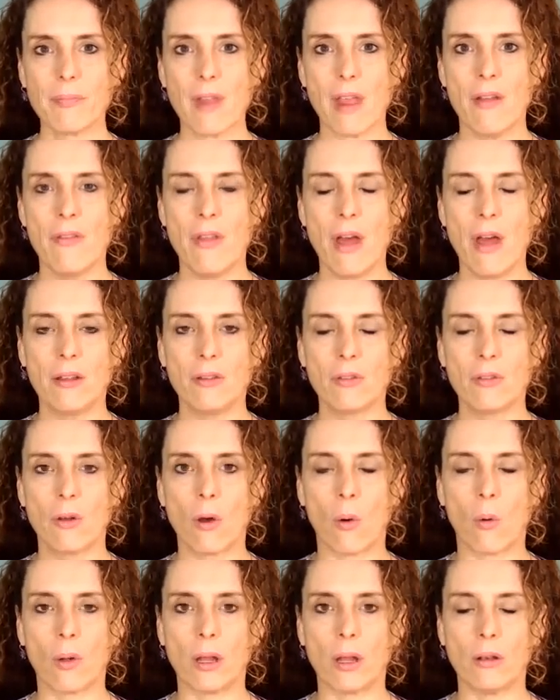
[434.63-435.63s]
that is
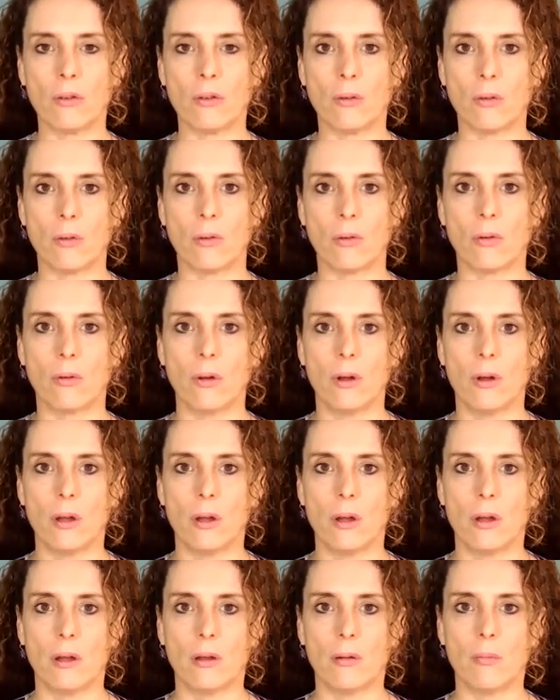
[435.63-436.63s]
going to
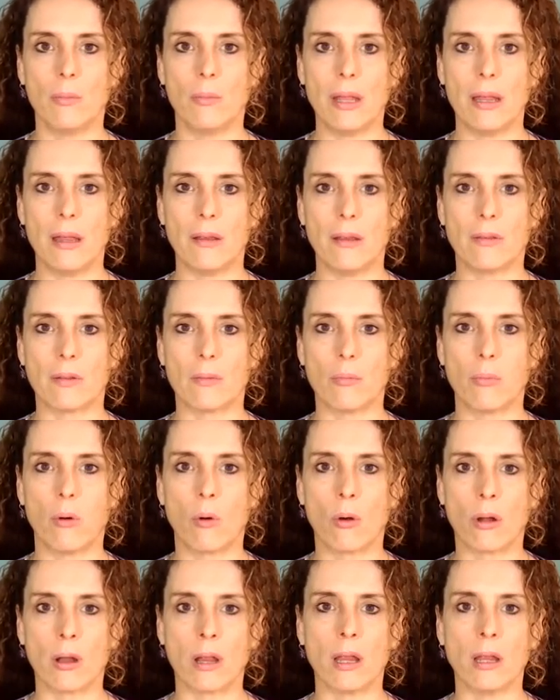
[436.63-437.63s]
be
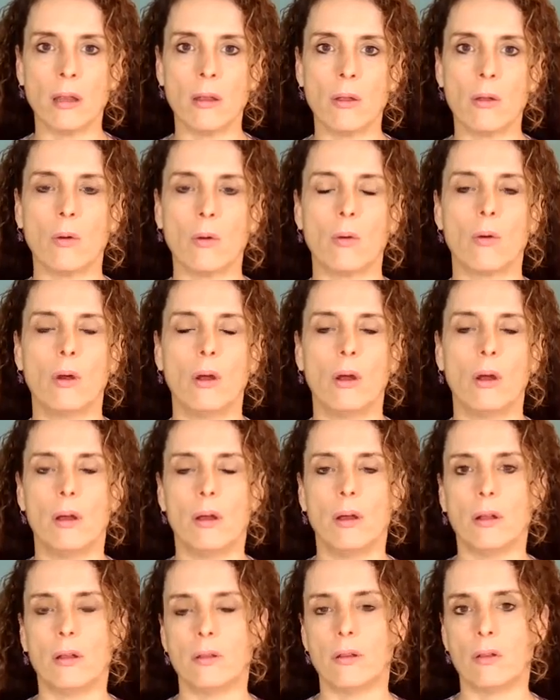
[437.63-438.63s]
supporting you
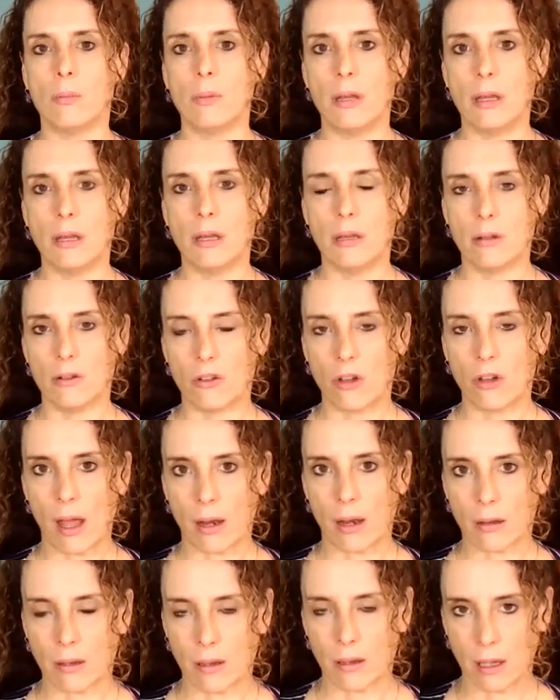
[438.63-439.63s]
to be
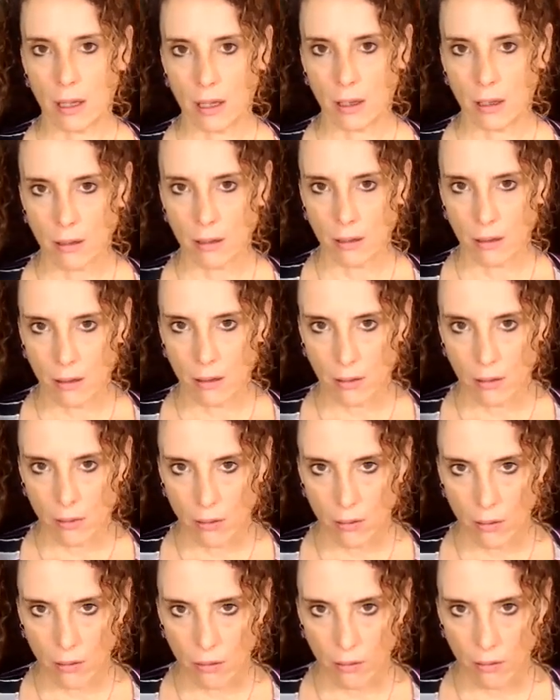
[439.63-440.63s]
channeling
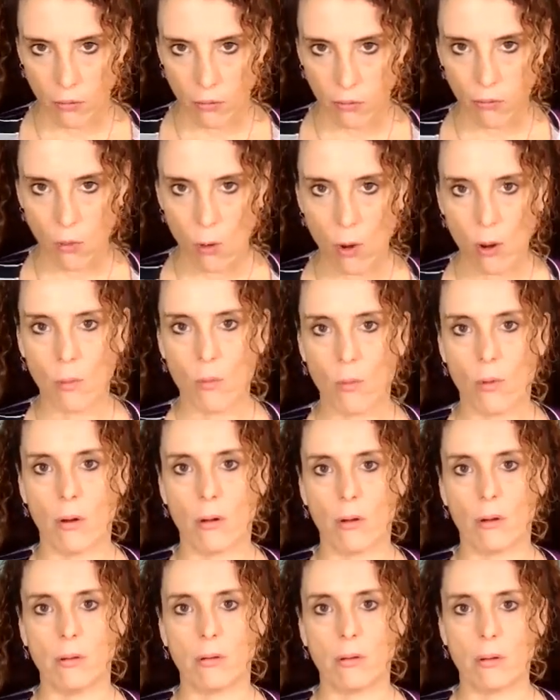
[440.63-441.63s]

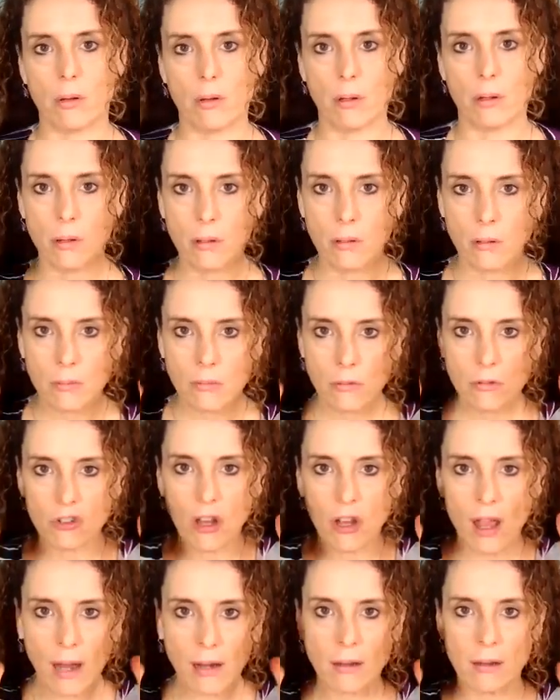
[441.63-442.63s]
forward,
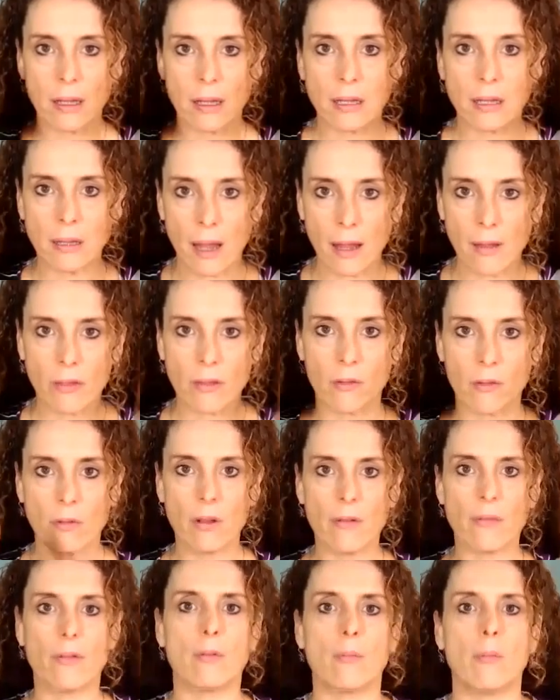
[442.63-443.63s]
channeling like the
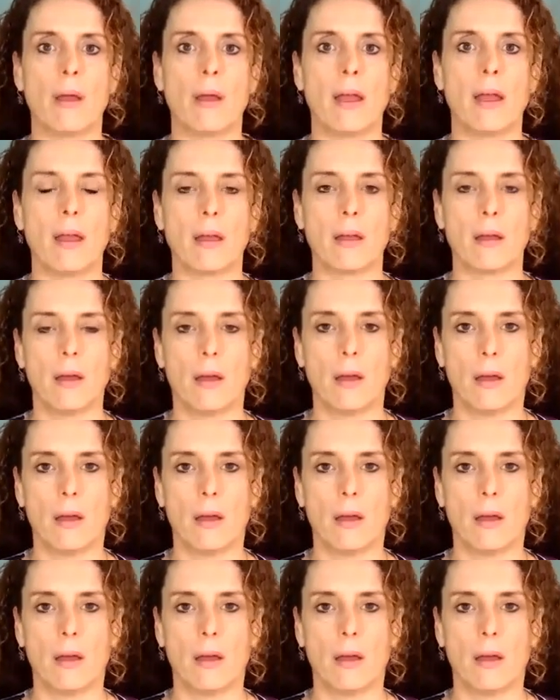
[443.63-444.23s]
riverbank,